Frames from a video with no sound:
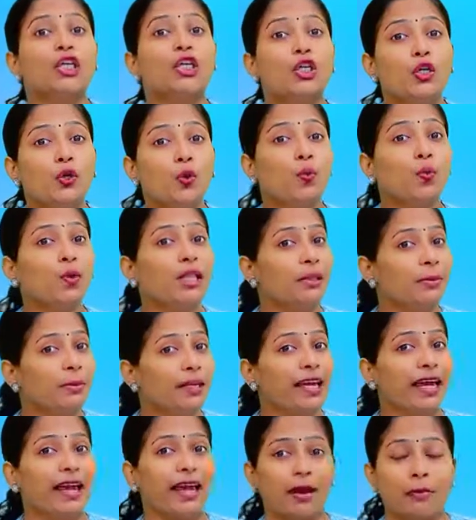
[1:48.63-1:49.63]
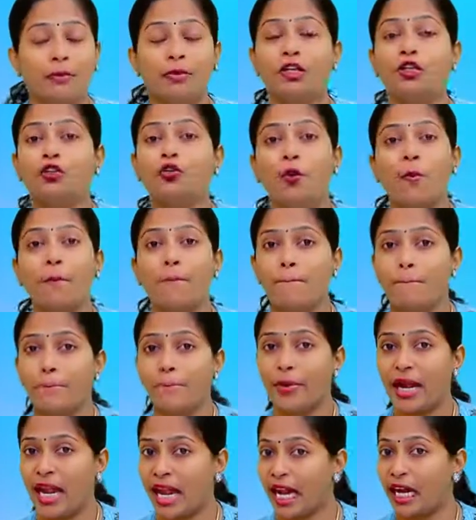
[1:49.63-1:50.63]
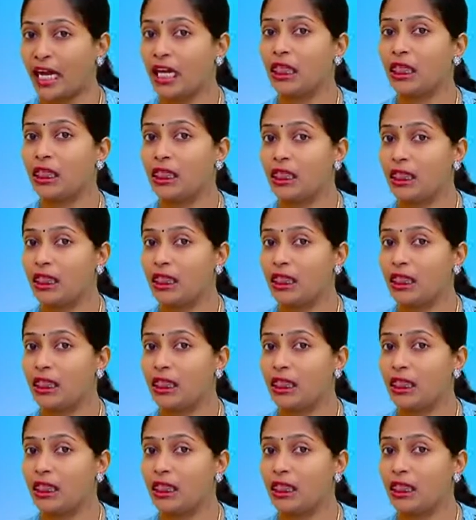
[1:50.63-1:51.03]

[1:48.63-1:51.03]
you will be able to make